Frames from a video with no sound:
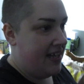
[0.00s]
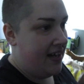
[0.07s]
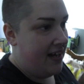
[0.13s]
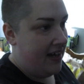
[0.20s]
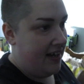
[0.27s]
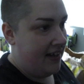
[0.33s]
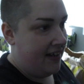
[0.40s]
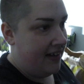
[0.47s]

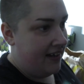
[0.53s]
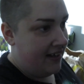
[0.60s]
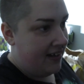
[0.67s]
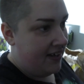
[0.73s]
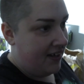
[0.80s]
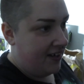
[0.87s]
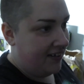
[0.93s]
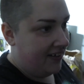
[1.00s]
uh,
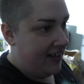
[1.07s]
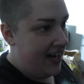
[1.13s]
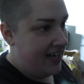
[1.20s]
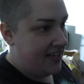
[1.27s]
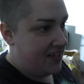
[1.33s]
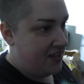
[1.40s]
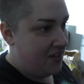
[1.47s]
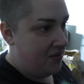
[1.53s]

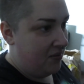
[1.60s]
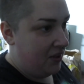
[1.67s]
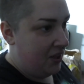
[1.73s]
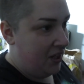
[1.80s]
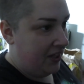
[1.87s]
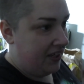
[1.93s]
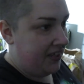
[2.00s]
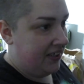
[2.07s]
created a new
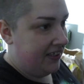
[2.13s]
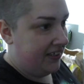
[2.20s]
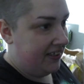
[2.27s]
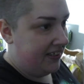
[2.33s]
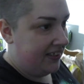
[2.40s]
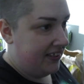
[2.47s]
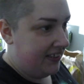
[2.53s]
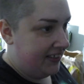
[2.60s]
look
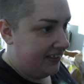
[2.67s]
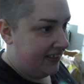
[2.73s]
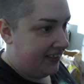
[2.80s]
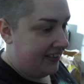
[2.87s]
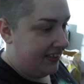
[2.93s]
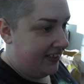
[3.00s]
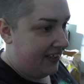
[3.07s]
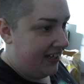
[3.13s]

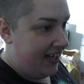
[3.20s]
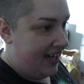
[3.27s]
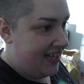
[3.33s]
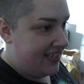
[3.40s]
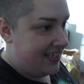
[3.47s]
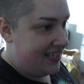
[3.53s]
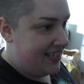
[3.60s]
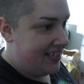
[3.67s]

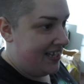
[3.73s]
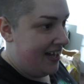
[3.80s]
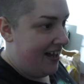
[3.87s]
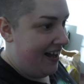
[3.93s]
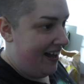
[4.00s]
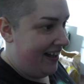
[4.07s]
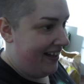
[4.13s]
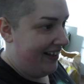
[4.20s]
it's, uh,